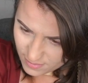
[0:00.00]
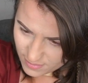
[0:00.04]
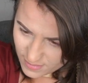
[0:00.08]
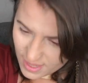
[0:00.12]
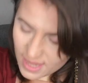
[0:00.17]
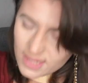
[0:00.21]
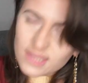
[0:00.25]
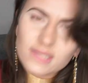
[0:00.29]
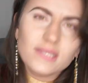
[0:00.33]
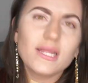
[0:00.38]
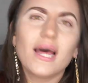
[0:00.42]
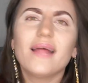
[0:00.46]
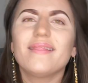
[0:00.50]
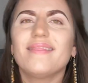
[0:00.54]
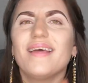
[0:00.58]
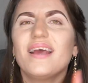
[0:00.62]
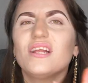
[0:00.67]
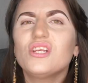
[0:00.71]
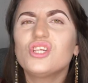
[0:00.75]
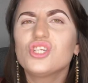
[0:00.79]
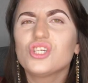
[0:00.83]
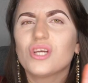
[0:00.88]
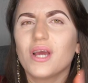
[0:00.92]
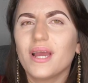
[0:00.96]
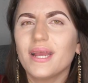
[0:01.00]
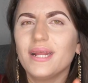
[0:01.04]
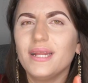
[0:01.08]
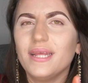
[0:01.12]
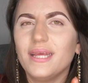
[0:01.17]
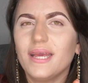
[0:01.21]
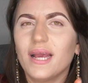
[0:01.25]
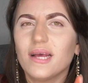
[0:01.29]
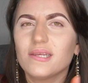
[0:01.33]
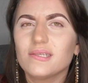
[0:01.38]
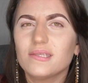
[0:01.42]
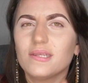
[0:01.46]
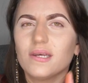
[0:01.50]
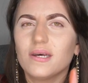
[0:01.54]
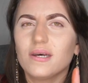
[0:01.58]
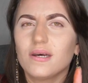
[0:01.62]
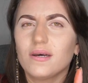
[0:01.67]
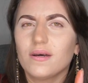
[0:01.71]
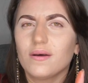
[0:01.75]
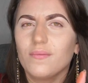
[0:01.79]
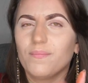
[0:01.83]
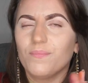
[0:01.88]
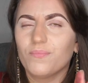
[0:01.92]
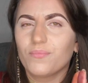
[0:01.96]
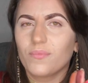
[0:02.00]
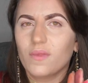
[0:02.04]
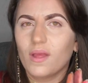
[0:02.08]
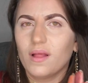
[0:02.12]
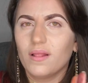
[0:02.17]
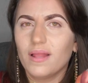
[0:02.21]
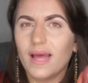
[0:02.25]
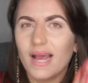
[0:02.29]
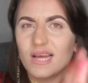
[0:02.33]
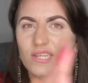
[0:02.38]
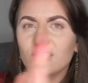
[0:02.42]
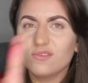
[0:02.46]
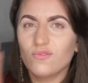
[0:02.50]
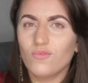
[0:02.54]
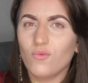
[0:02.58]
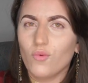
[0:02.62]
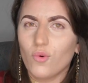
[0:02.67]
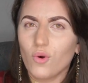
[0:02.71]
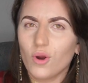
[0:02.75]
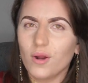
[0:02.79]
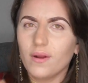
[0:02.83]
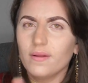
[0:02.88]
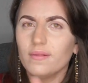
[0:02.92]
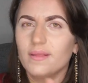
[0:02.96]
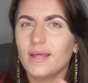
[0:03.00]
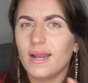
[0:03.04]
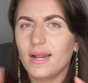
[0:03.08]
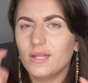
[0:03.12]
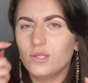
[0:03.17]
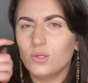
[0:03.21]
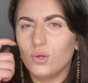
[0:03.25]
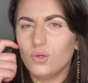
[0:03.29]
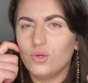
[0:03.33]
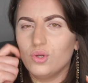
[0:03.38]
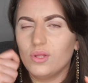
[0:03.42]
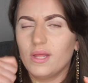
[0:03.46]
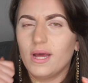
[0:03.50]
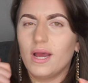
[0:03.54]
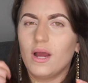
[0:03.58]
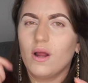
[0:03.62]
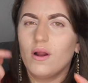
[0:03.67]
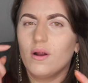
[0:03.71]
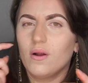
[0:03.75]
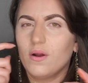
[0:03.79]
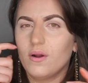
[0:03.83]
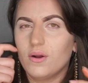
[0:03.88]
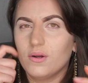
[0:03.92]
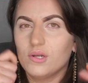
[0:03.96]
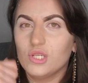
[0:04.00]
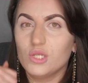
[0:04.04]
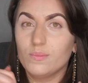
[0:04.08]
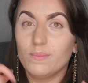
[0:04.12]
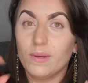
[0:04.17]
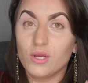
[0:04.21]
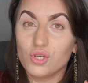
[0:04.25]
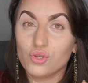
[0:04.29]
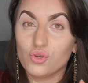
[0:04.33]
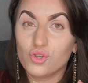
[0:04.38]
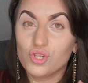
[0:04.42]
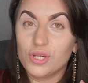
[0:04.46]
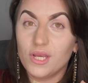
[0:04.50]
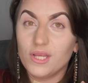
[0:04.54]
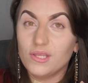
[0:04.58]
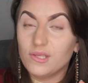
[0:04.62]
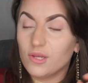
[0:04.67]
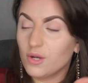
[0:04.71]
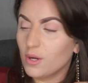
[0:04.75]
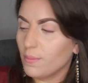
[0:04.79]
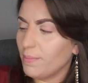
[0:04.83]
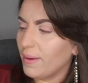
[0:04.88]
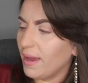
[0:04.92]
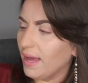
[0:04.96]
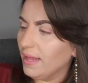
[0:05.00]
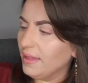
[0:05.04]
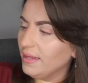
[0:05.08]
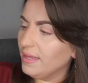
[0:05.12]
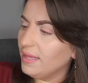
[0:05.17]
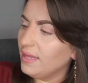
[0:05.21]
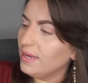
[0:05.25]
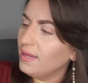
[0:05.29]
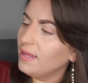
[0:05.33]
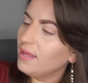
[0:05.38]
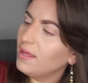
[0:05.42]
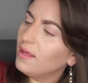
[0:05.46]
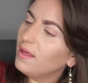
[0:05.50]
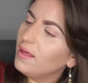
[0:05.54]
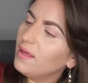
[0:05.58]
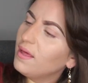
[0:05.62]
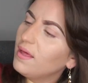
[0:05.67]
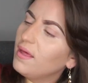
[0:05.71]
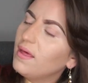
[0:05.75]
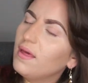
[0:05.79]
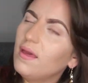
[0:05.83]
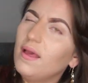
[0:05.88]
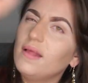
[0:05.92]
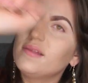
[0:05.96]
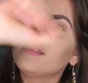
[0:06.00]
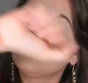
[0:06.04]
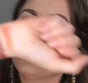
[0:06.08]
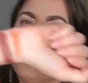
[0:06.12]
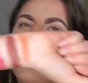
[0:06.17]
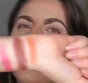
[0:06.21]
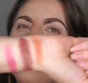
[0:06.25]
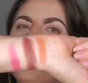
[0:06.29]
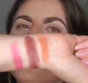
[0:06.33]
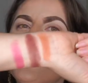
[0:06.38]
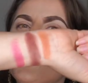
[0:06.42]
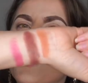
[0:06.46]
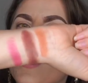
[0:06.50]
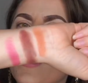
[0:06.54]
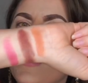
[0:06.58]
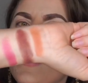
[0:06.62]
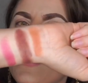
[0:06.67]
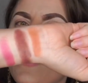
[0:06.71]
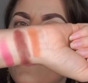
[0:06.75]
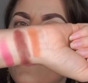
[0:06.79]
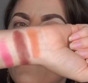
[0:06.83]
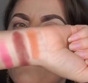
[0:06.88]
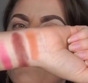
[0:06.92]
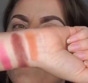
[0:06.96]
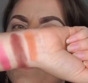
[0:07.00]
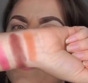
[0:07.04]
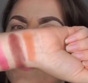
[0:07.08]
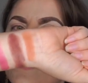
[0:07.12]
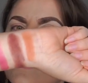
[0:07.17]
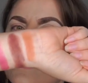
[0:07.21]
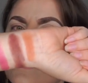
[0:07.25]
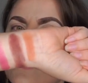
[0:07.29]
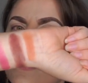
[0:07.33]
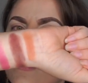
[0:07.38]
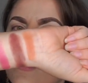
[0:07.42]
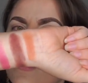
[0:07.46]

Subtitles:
it's not that shiny as the last 4 that I told you that are her special shades in her palette. It's not as shiny, but